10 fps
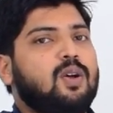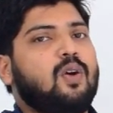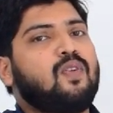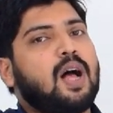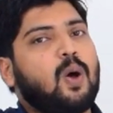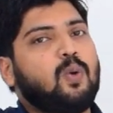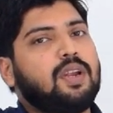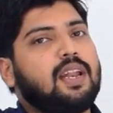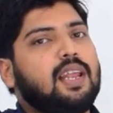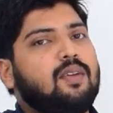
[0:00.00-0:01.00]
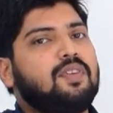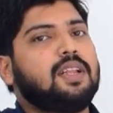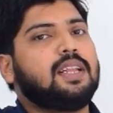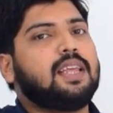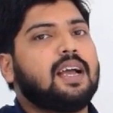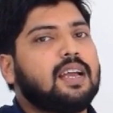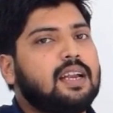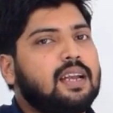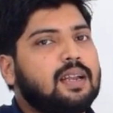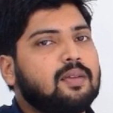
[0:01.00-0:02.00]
of how it lived in the jungle